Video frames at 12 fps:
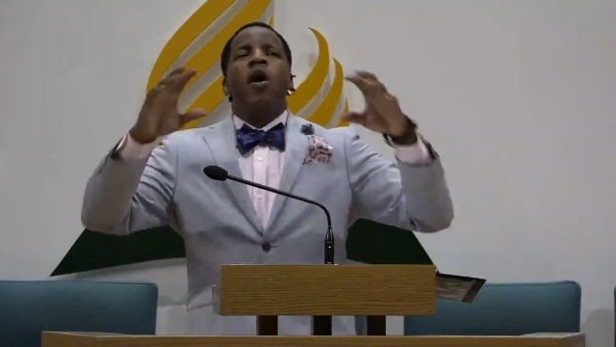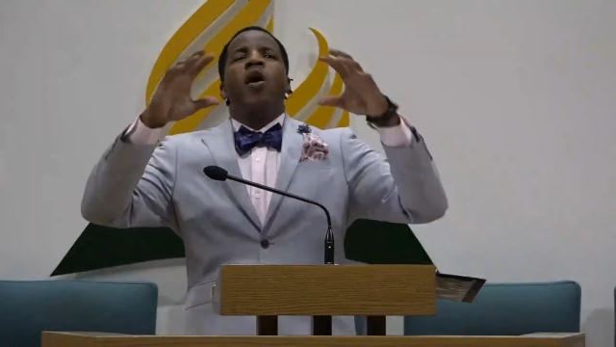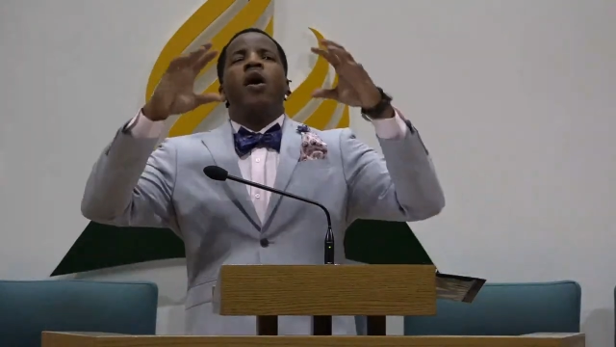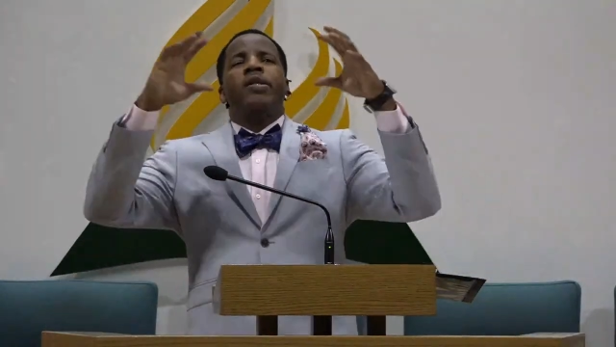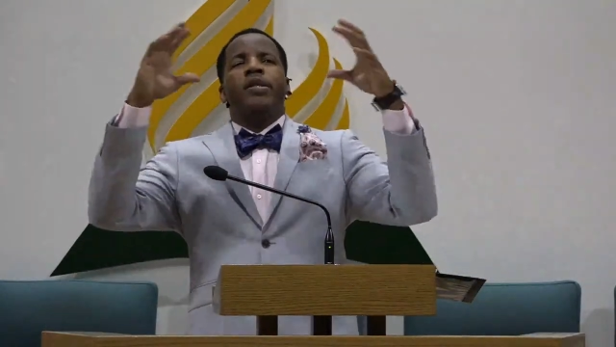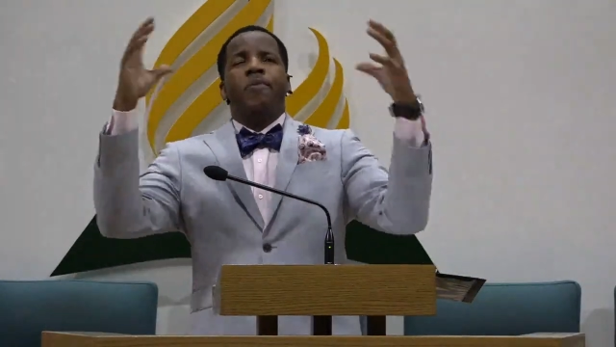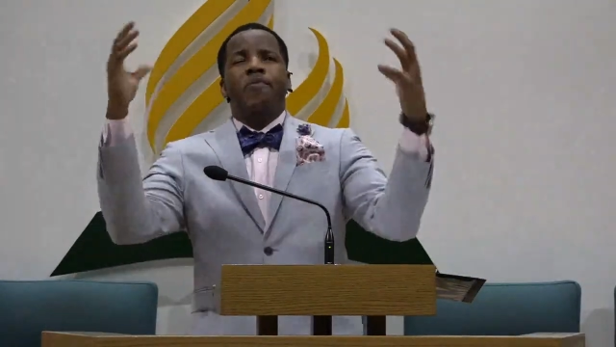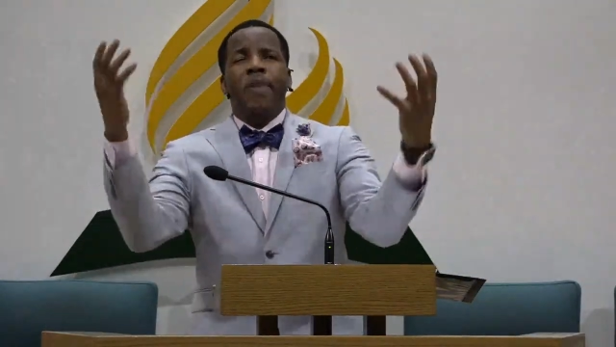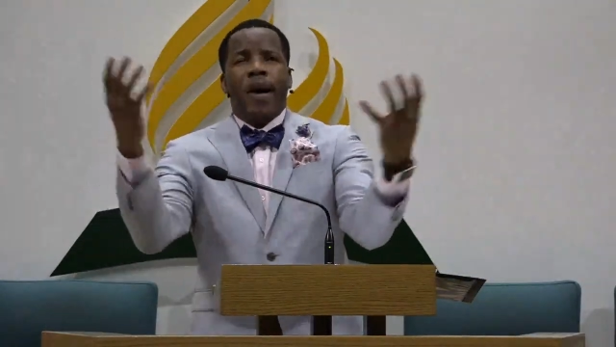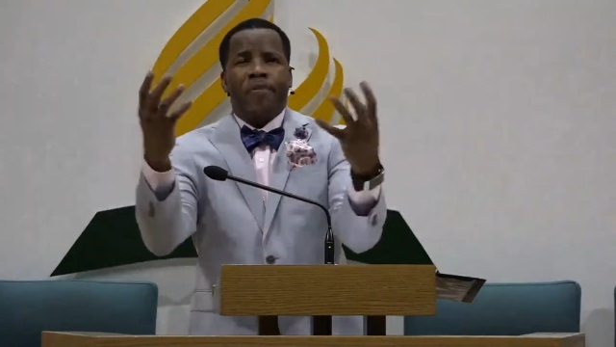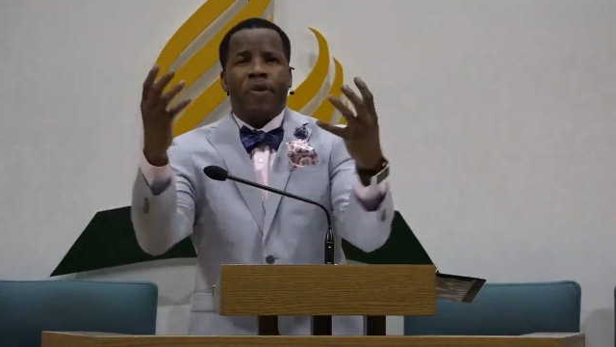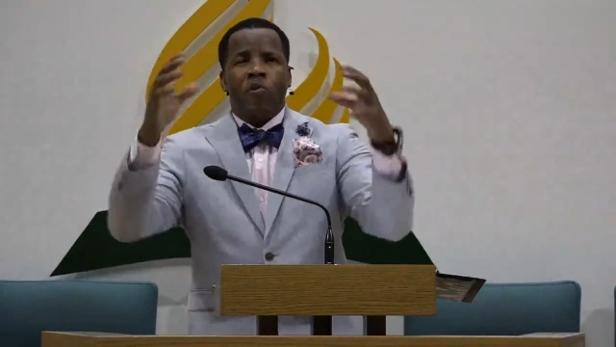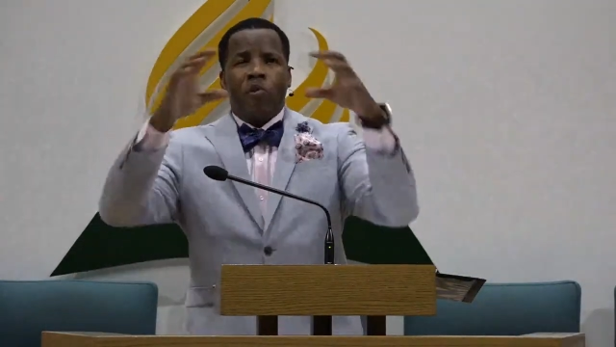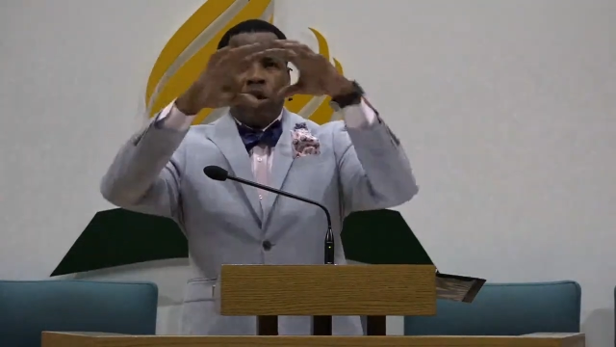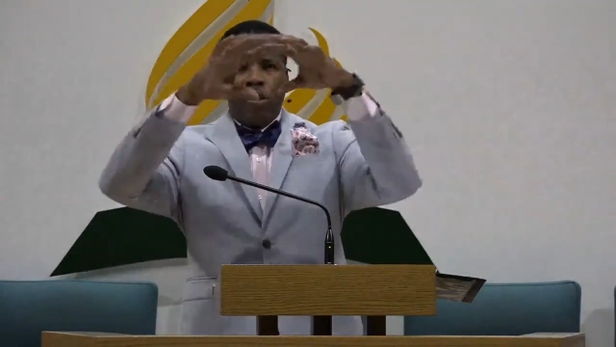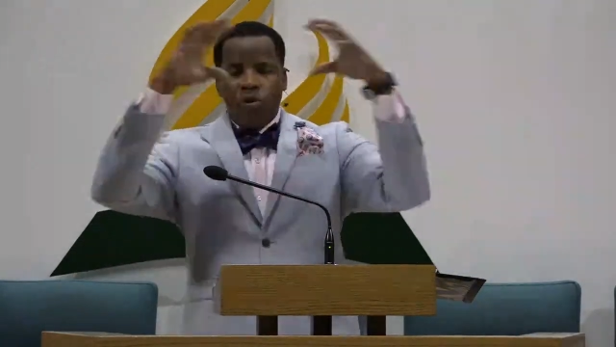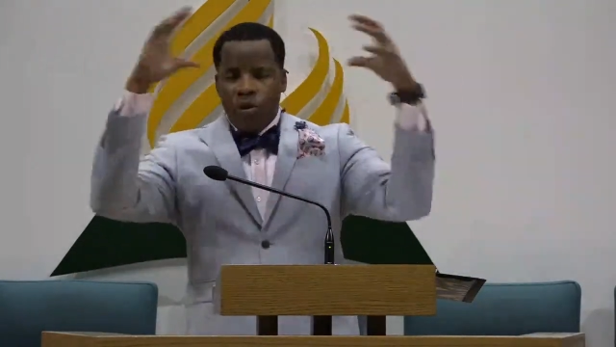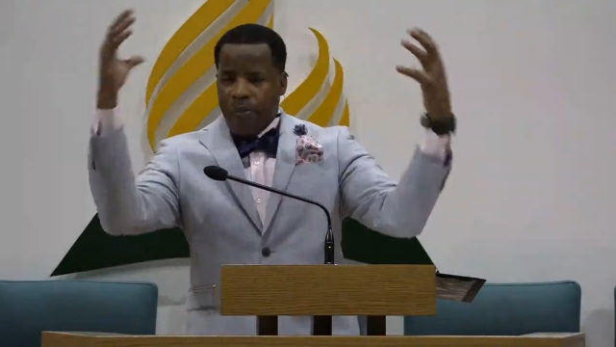on the map, the world,
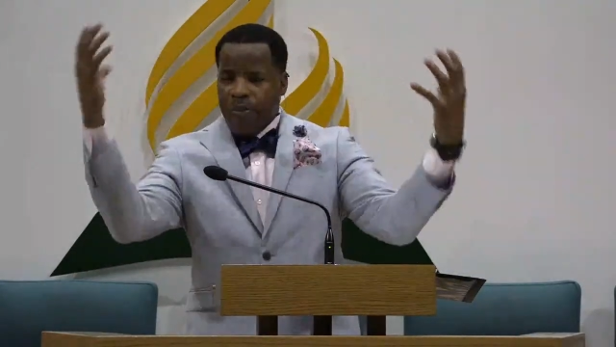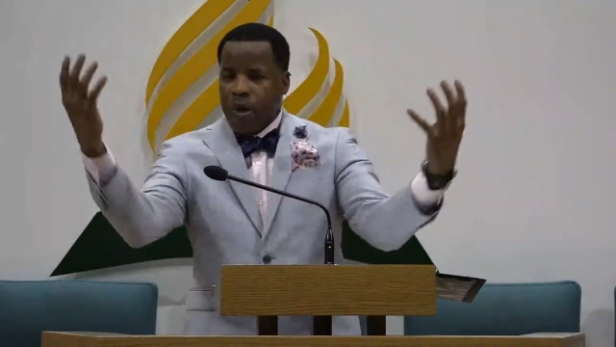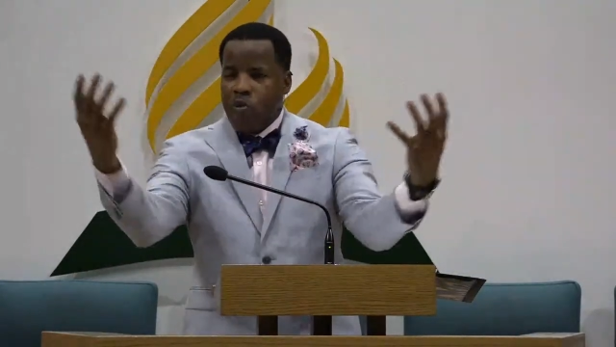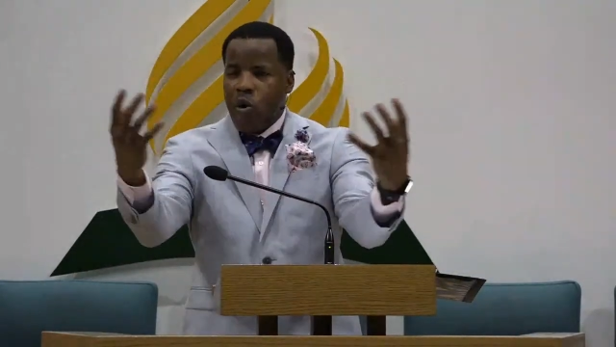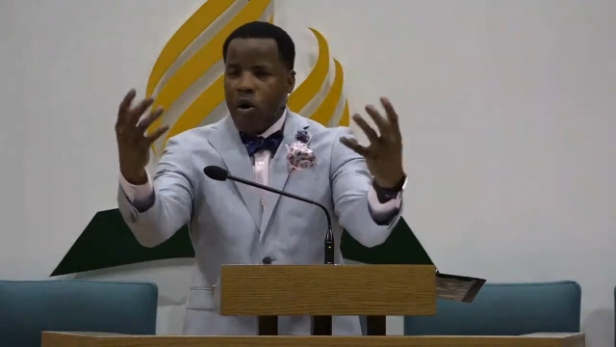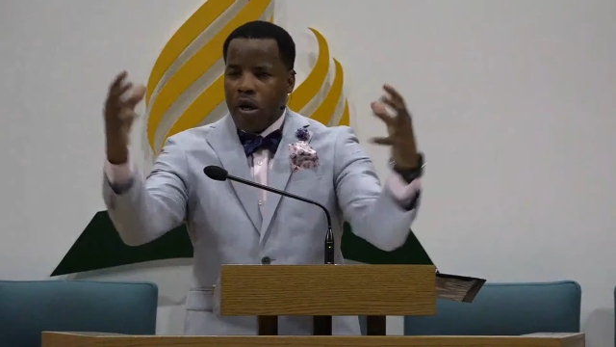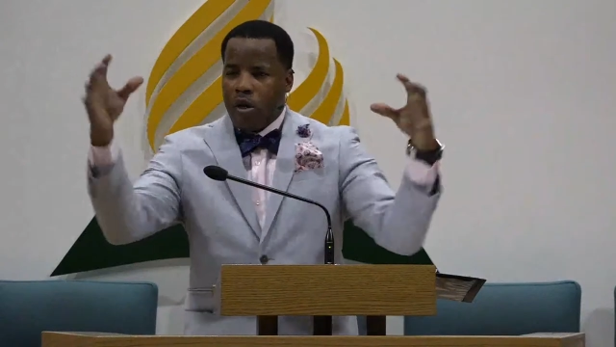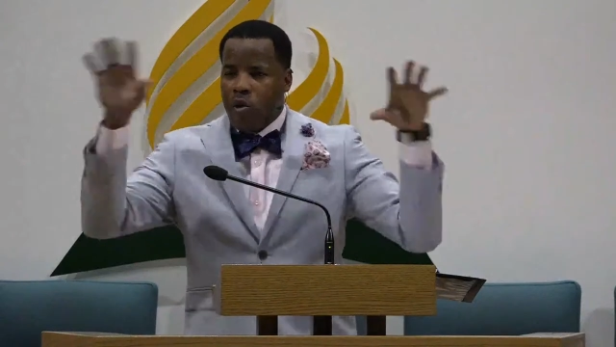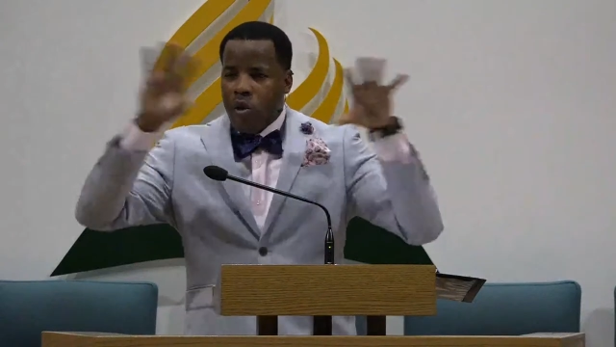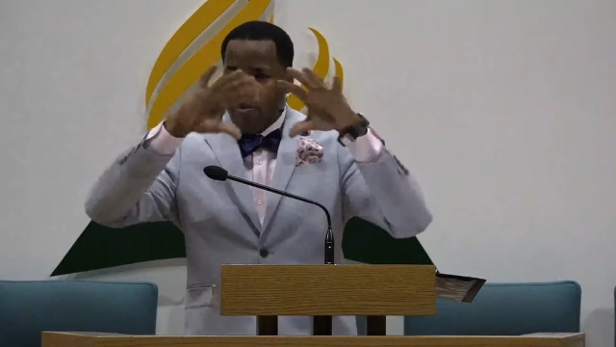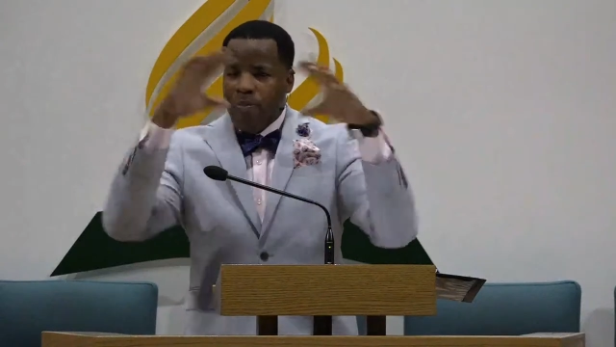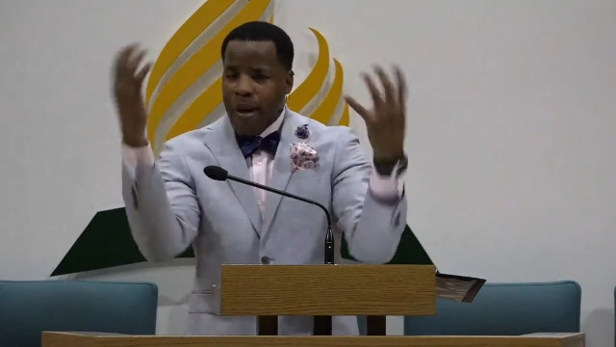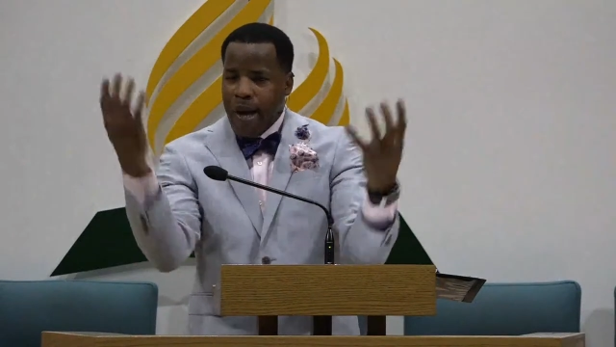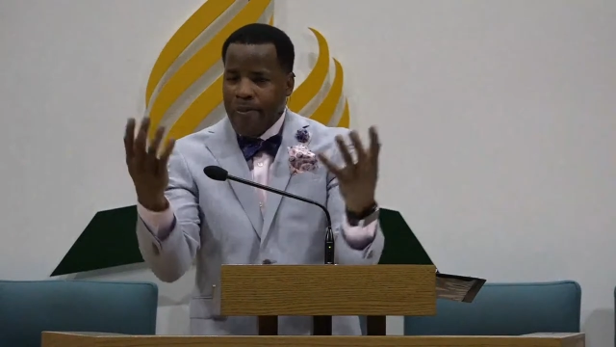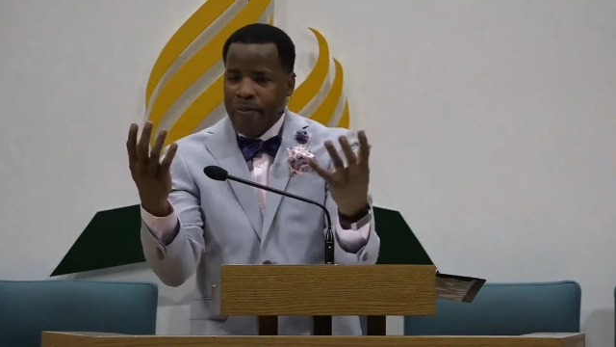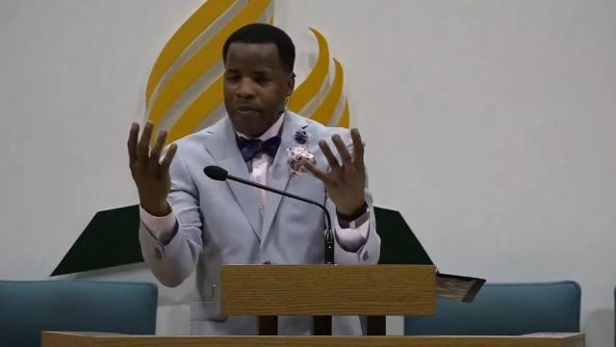you know the big world globe map?